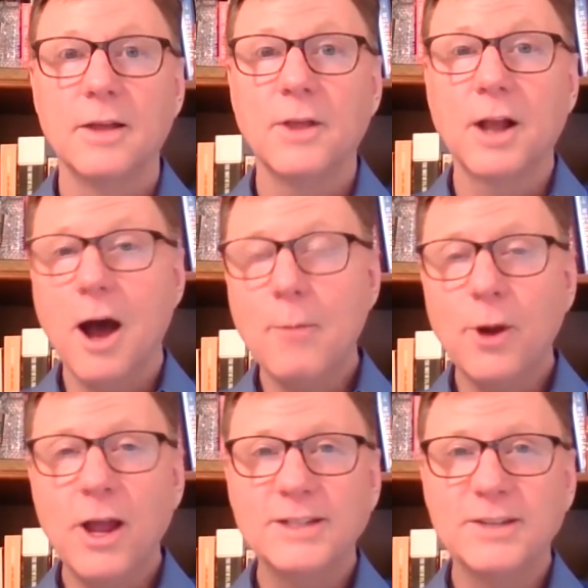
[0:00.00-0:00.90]
The
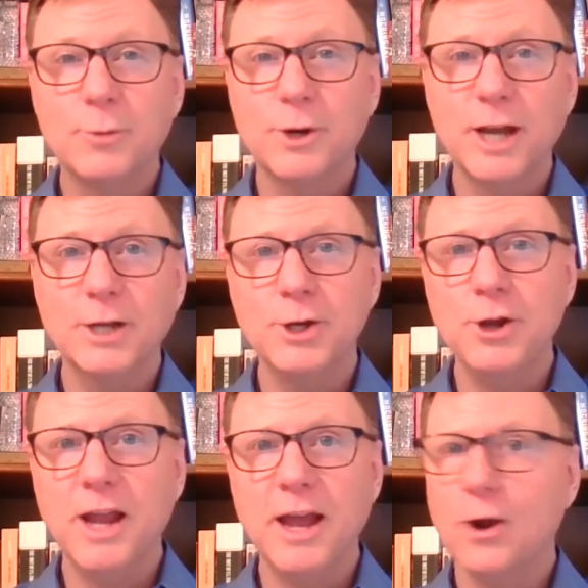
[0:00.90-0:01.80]
comprehensive protection
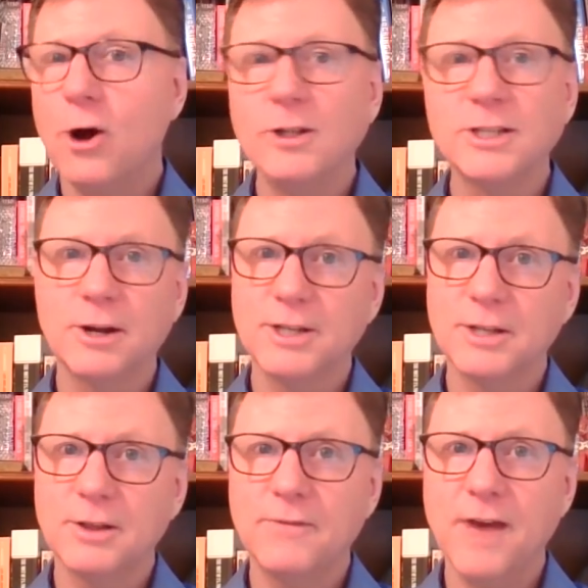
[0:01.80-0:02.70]
you get all starts
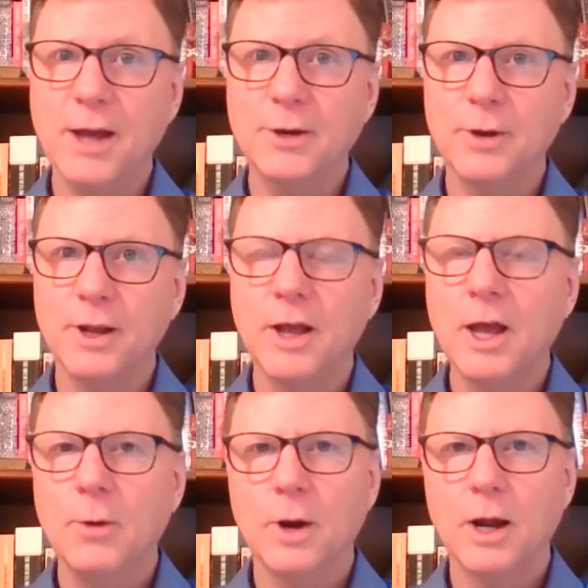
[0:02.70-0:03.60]
at the factory,
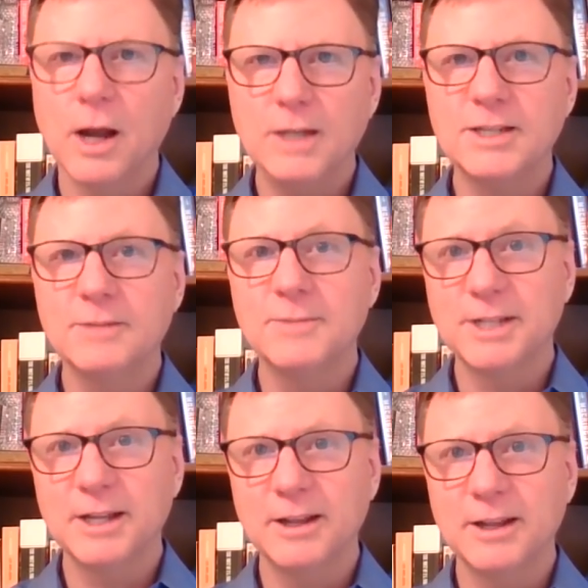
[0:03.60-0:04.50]
where custom
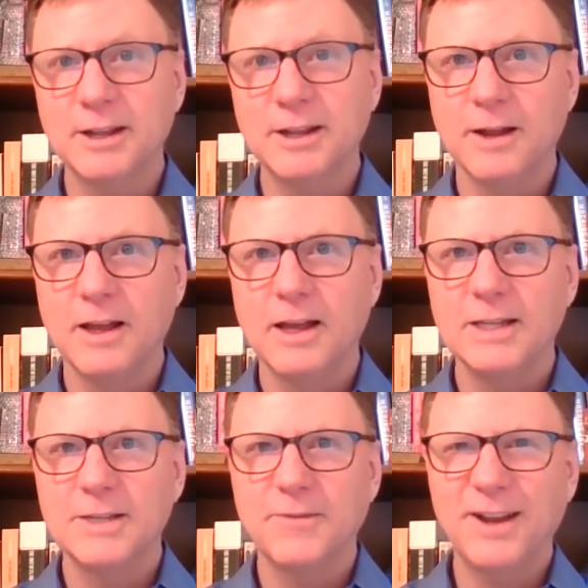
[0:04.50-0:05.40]
silicon
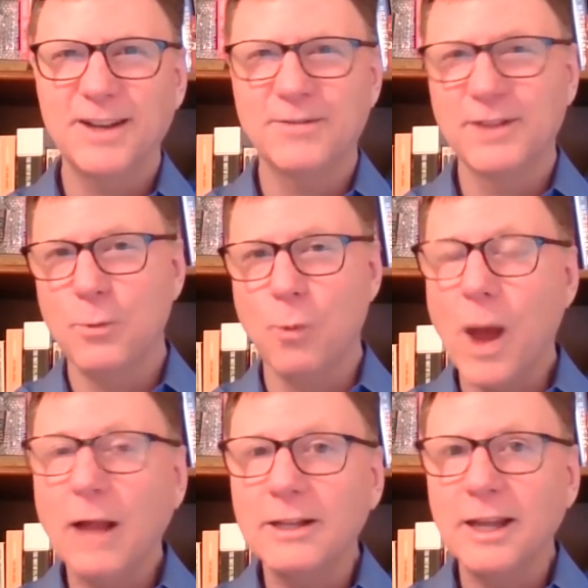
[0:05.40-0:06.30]
is effectively
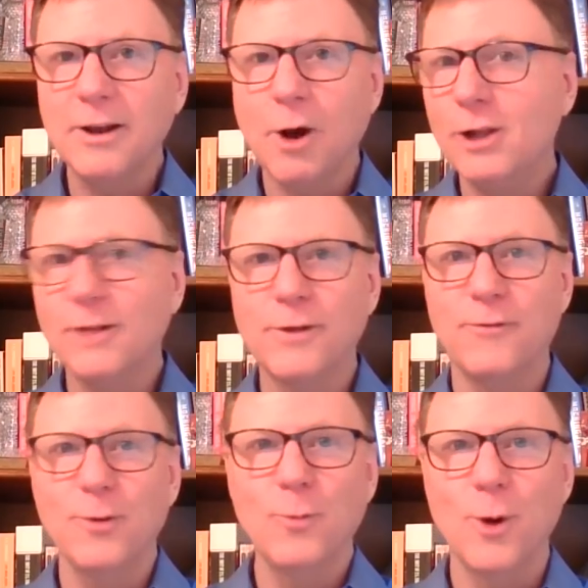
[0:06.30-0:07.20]
welding all of the
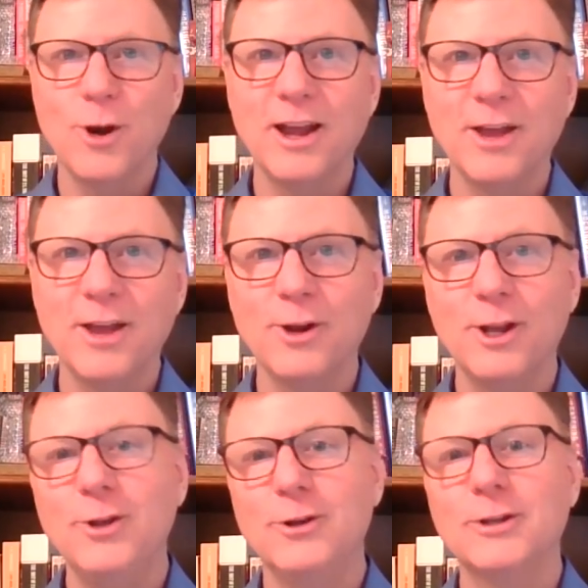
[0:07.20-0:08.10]
firmware together
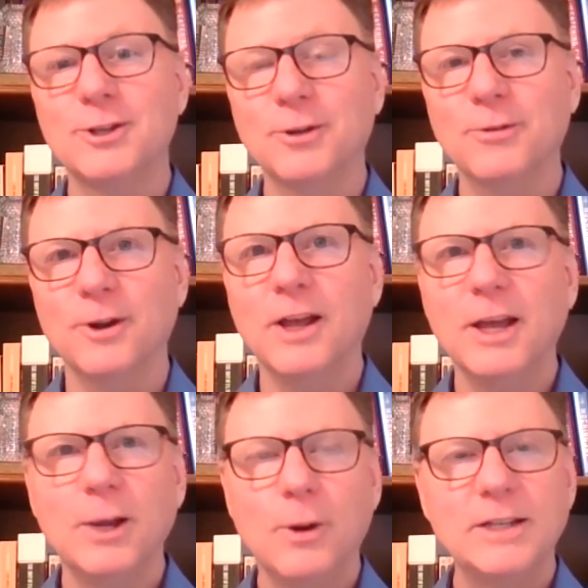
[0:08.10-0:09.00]
in your server,
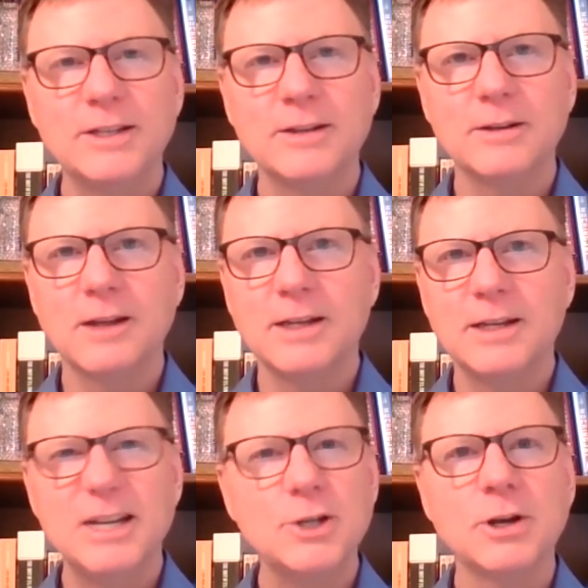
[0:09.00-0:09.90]
creates a, a
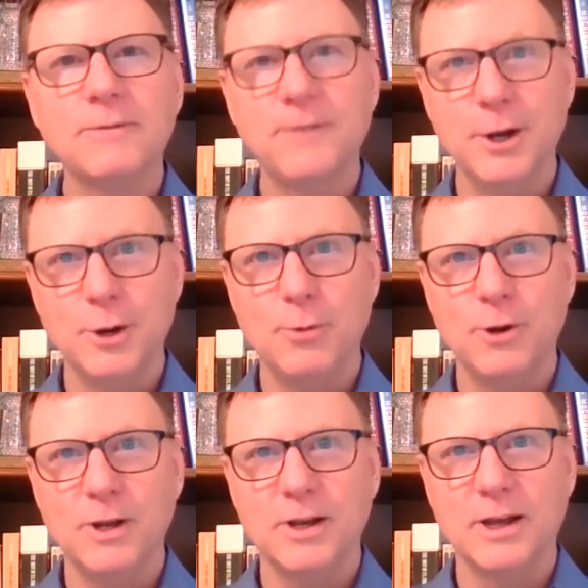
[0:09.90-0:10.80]
digital
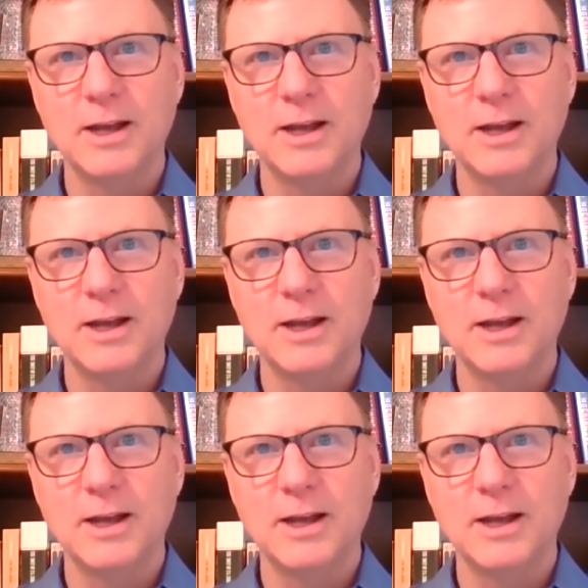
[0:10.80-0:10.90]
fingerprint.